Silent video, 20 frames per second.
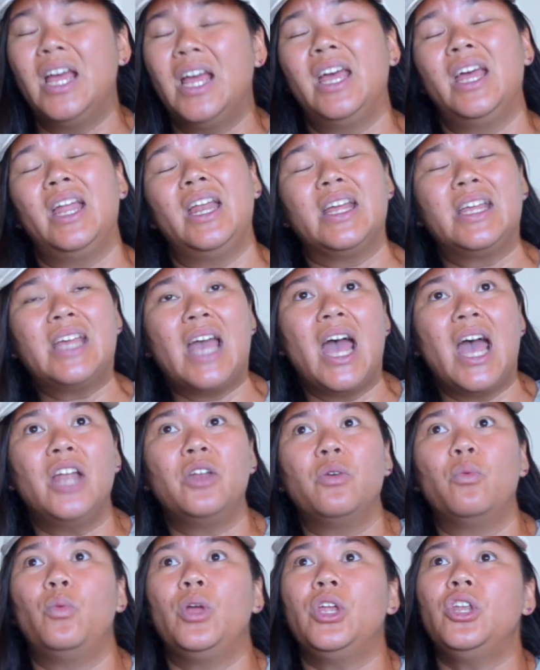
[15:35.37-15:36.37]
And
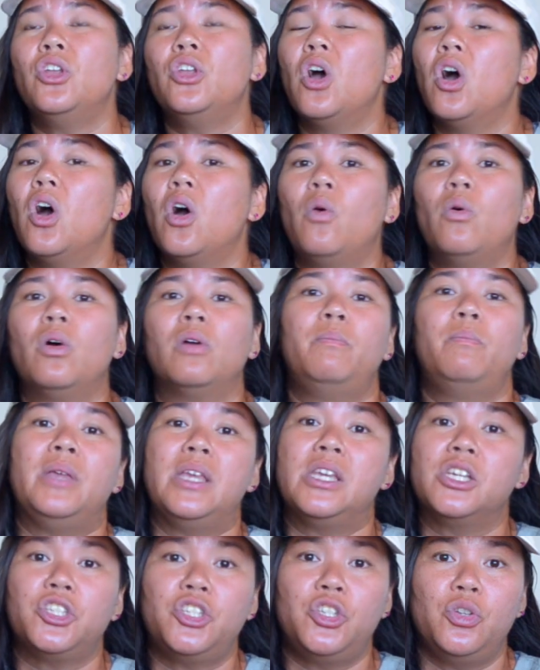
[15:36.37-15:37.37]
again, we know
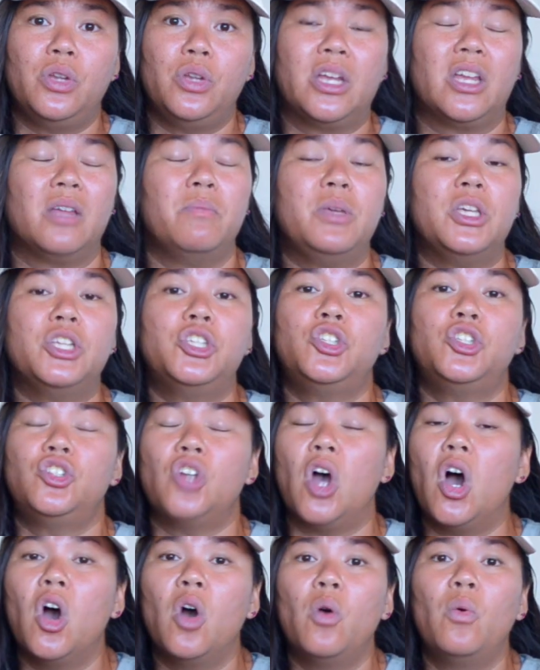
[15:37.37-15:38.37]
being a student can be
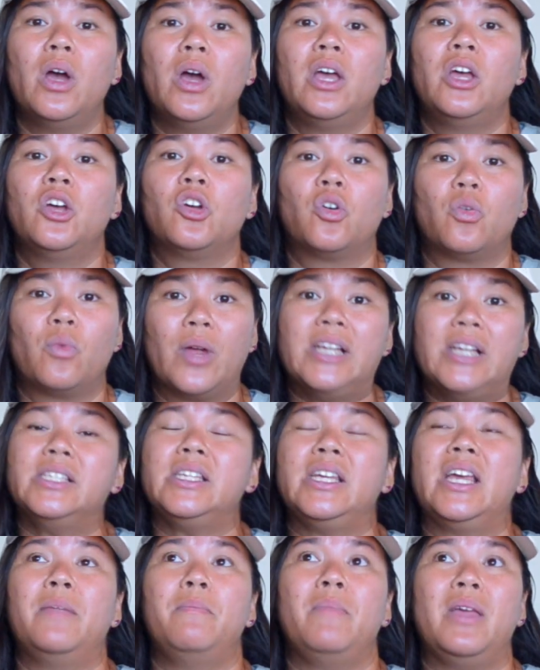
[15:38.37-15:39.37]
so
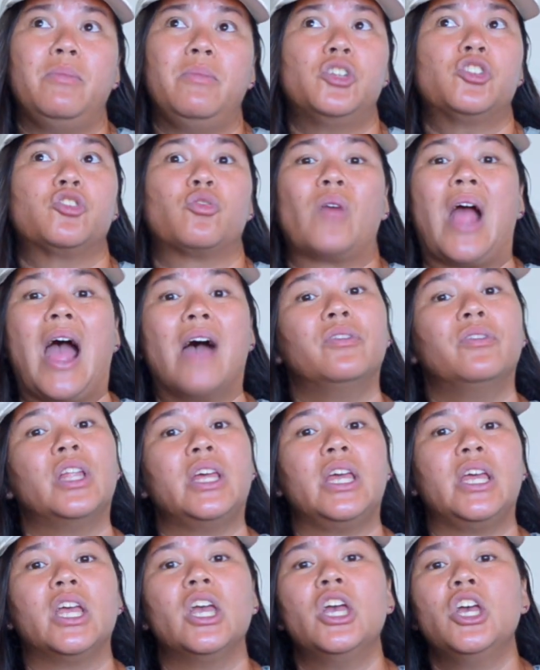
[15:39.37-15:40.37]
crazy, and maybe
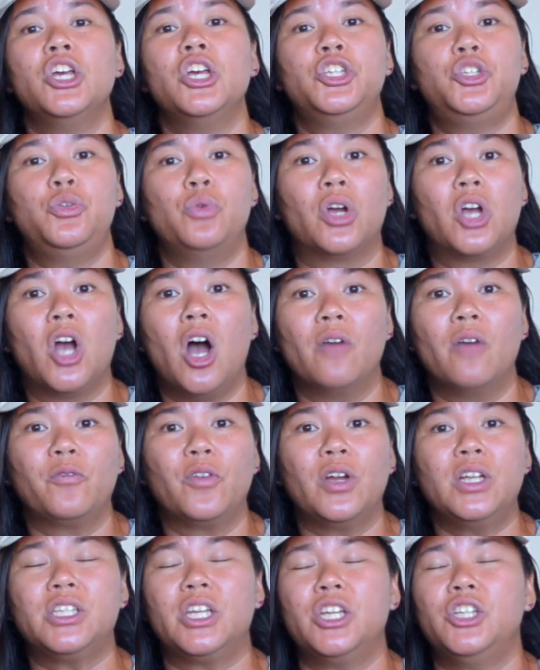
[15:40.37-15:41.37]
traveling to a
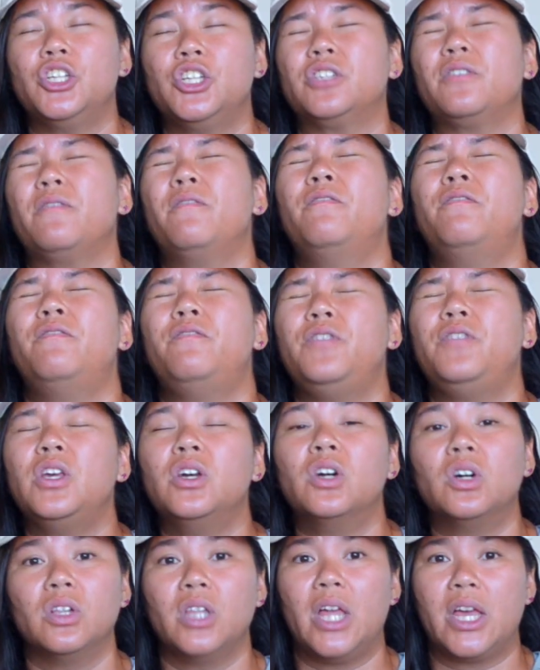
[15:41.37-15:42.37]
conference can just
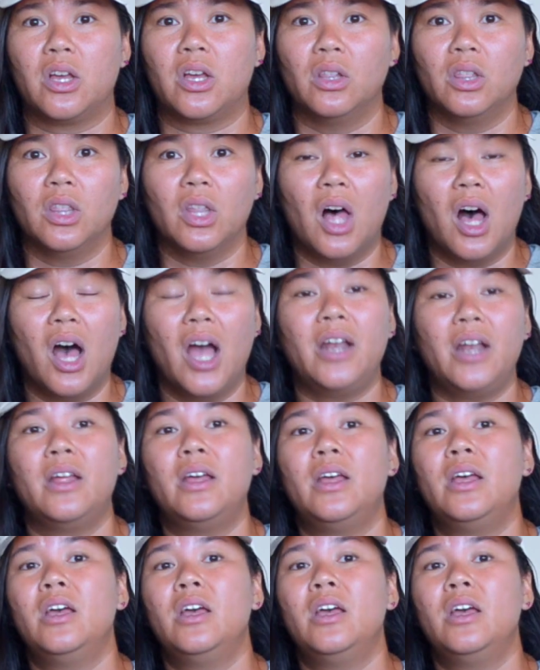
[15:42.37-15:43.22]
feel like a lot,